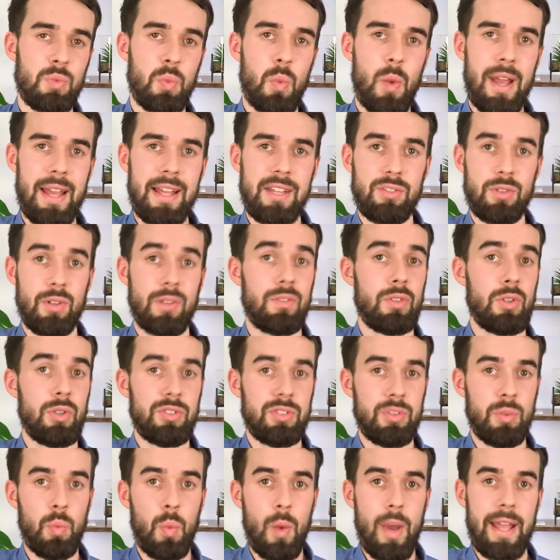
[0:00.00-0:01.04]
ways of
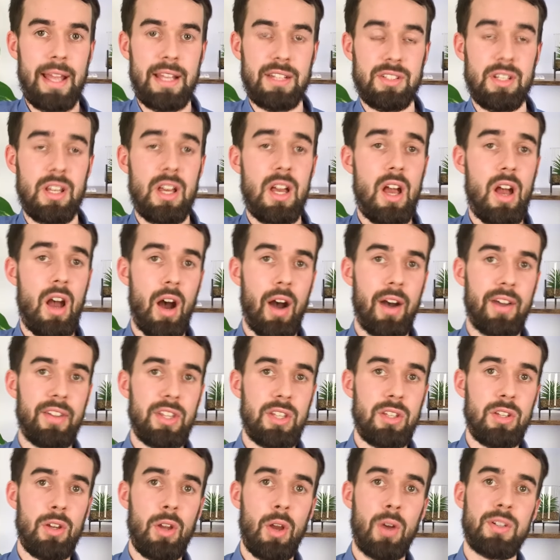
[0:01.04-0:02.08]
losing weight. Either
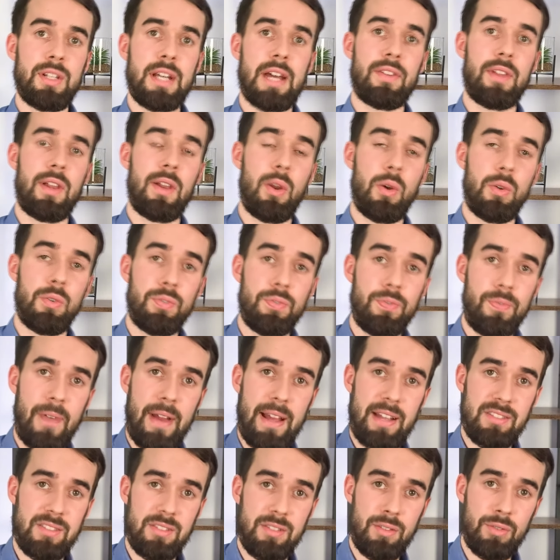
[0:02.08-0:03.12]
you go down the
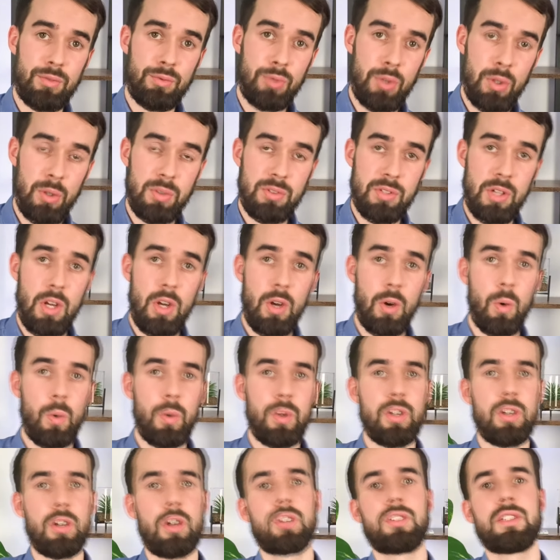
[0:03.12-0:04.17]
low-fat route, or
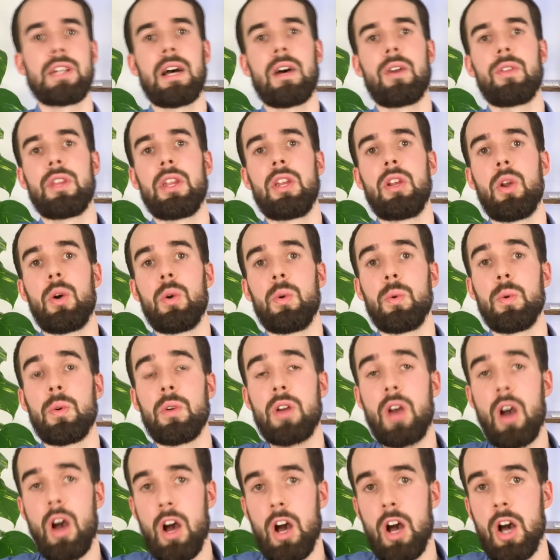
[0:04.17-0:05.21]
you go down the
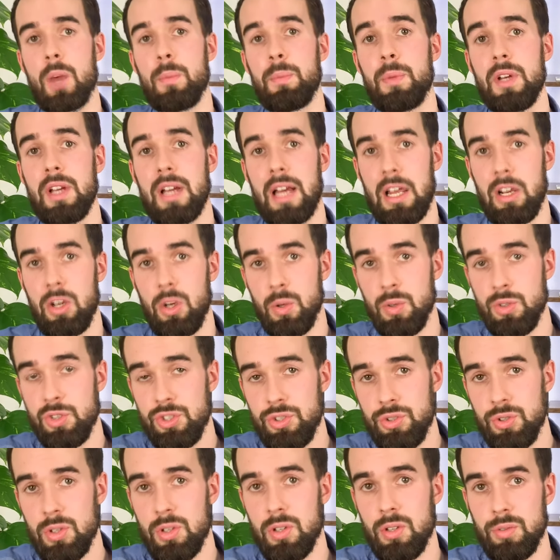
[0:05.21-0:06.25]
low-carb and
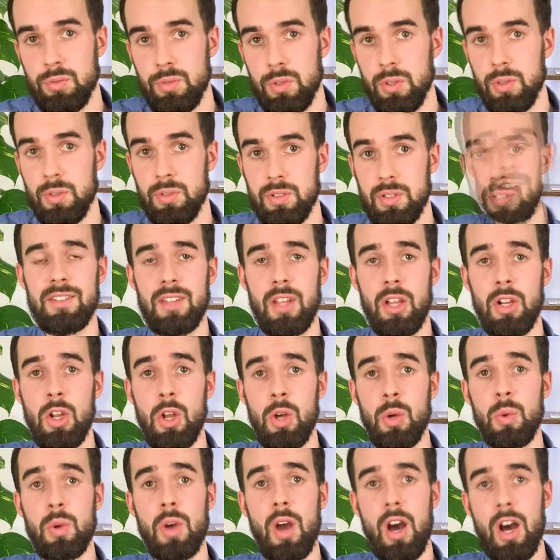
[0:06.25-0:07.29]
low-sugar route. The
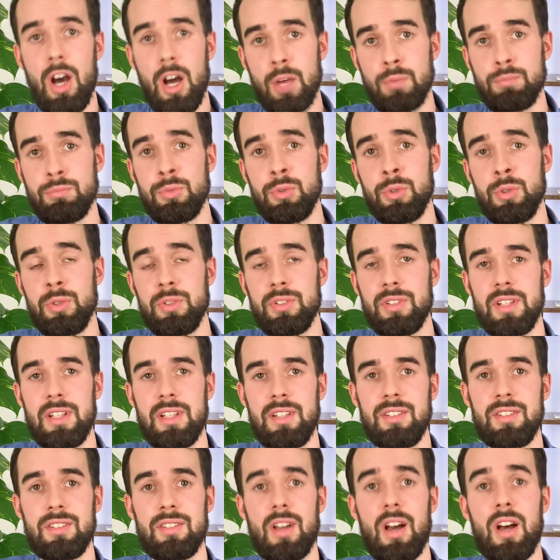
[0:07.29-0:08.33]
low-carb route
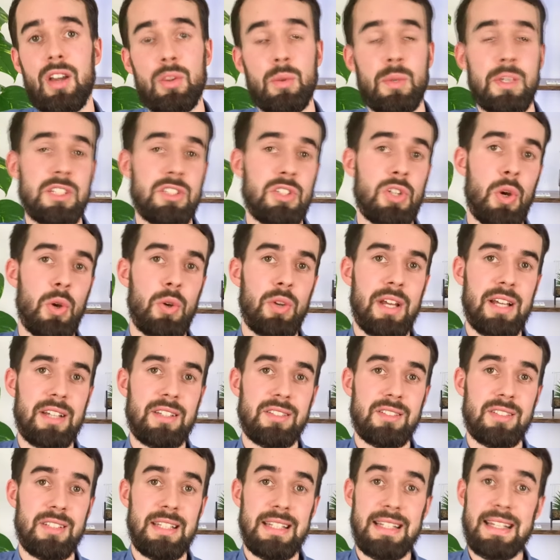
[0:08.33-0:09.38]
is otherwise known
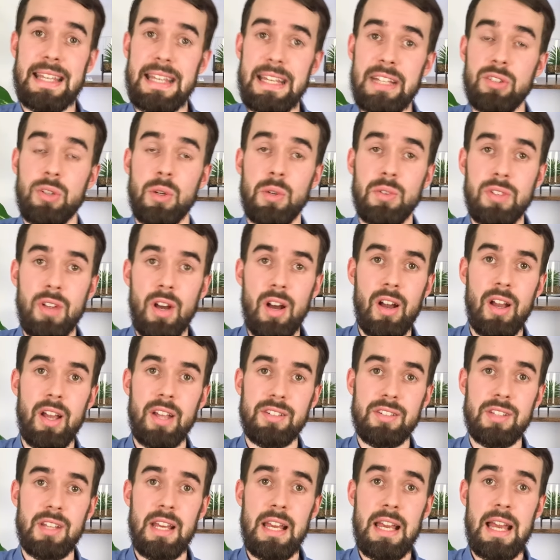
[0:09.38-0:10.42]
as the keto
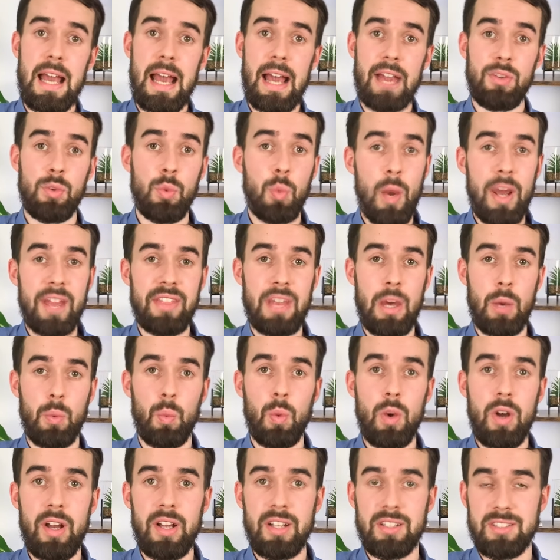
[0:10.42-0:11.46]
diet, and the way that
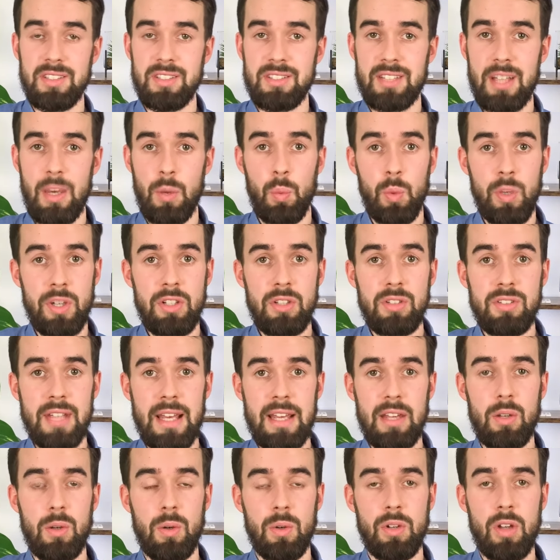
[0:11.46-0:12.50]
works is that when you
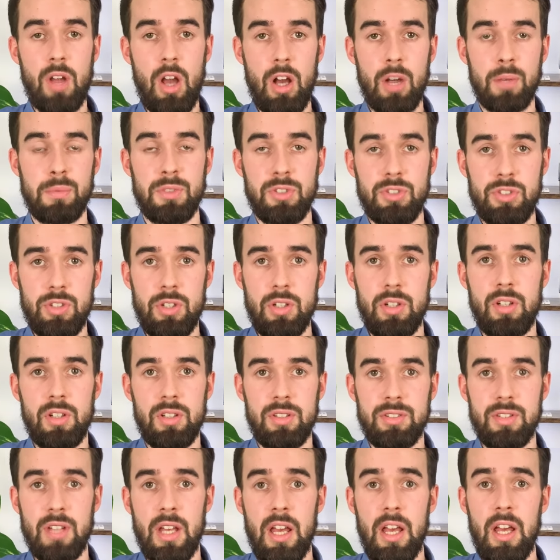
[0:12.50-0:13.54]
take on carbs and
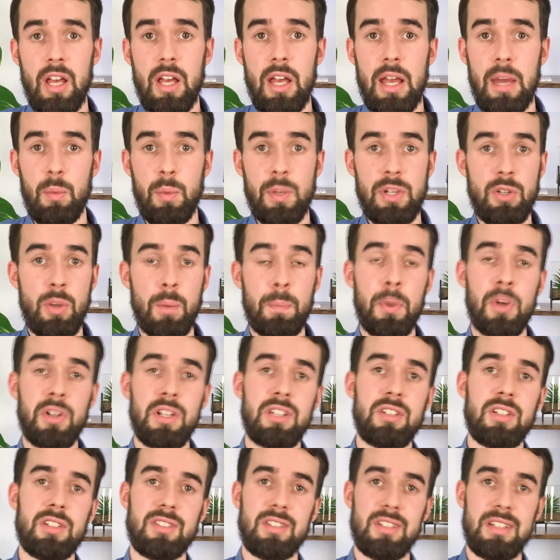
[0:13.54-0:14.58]
sugars, when your body
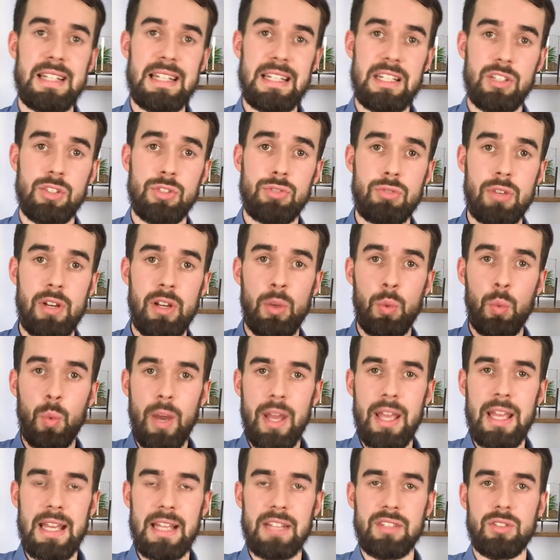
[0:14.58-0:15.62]
doesn't need it straight
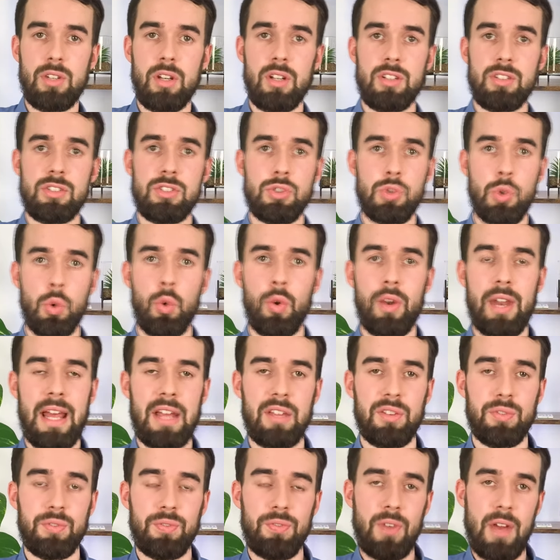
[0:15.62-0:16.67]
away, it's going to store it
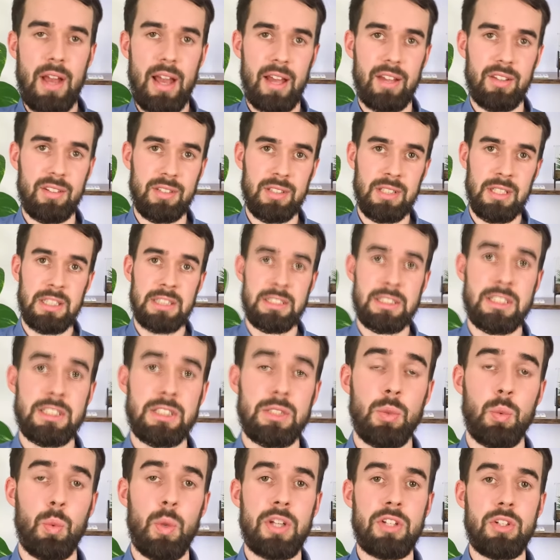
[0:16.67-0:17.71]
as fat.
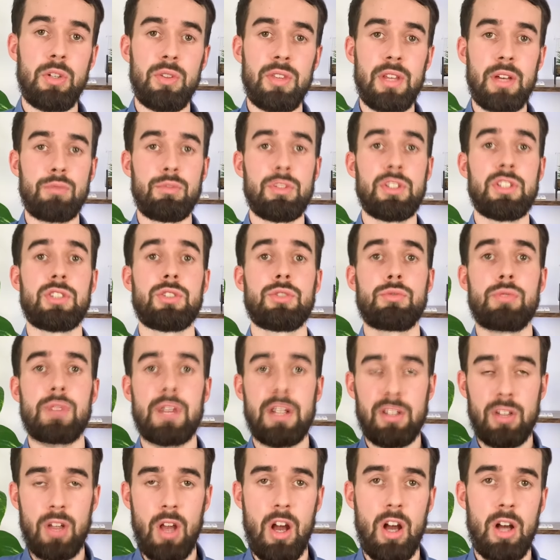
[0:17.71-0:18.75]
When you then
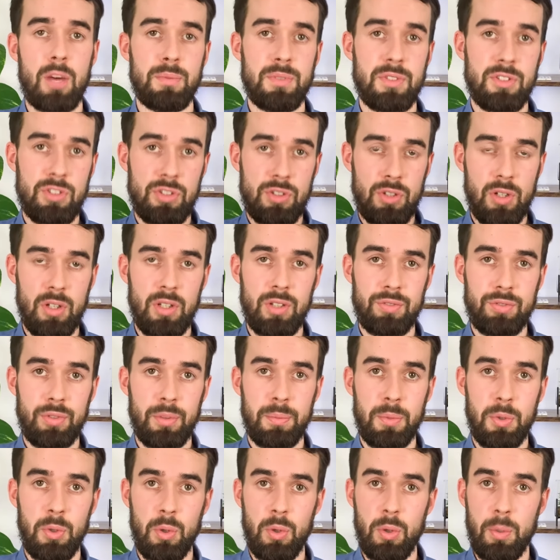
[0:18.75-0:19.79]
restrict carbs and sugars
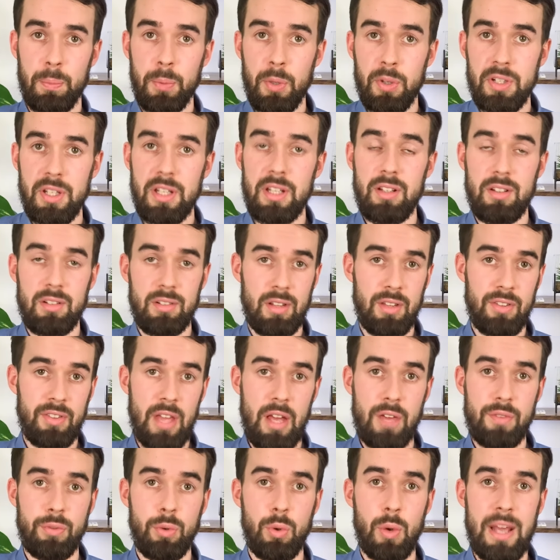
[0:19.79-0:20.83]
from your body and
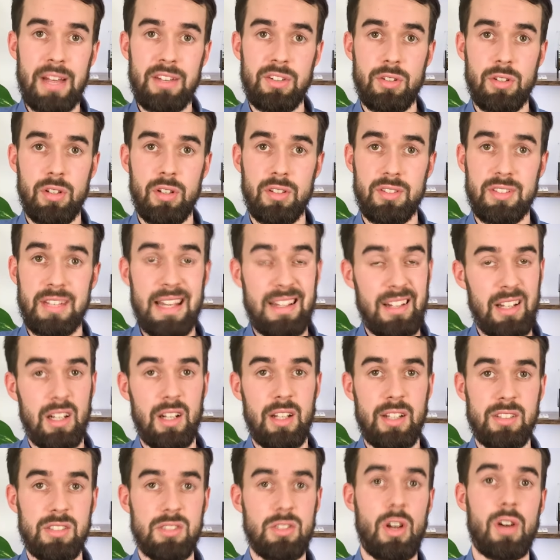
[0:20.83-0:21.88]
therefore enter
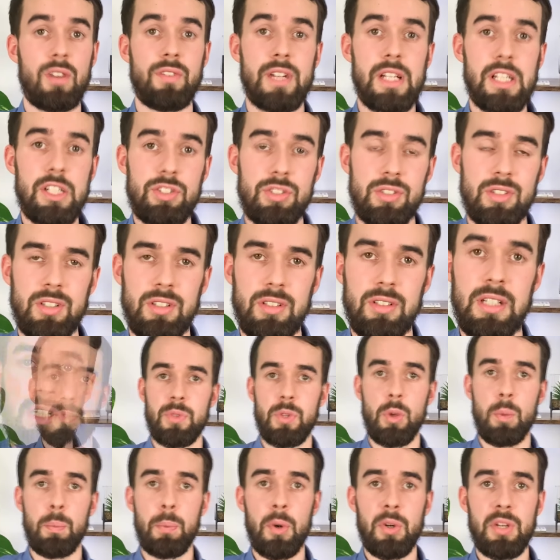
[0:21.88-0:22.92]
technically starvation,
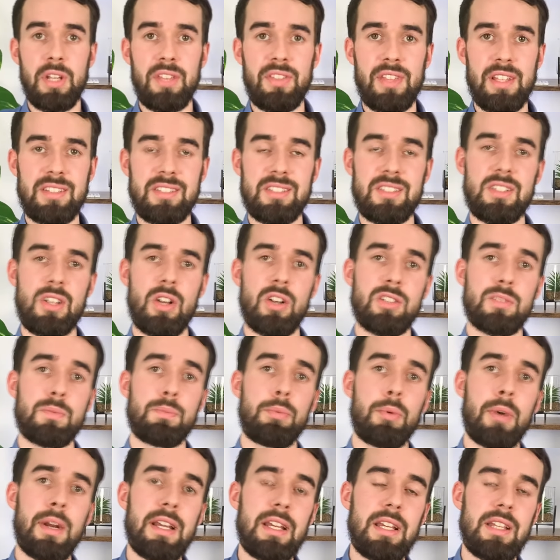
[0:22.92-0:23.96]
your body then starts
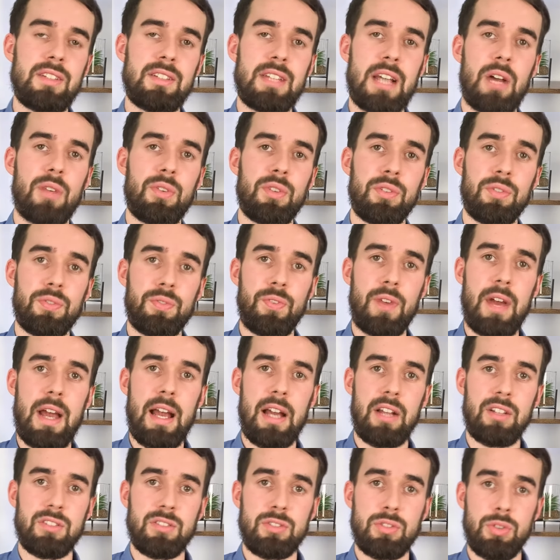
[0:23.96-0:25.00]
breaking down this
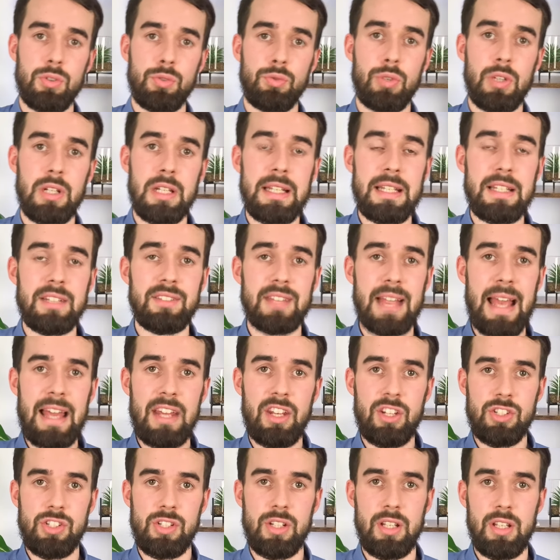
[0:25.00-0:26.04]
fat to release
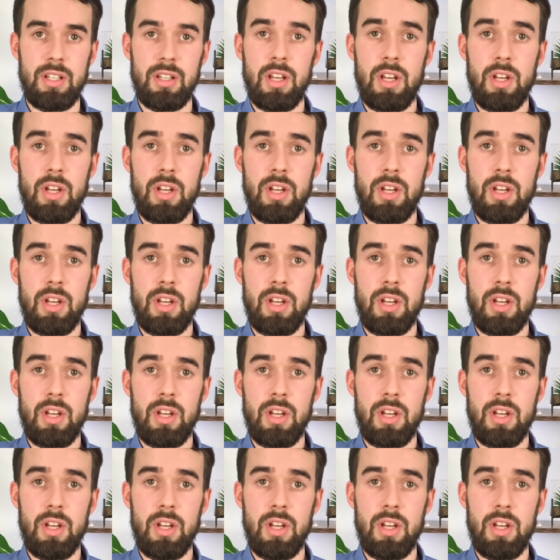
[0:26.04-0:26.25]
energy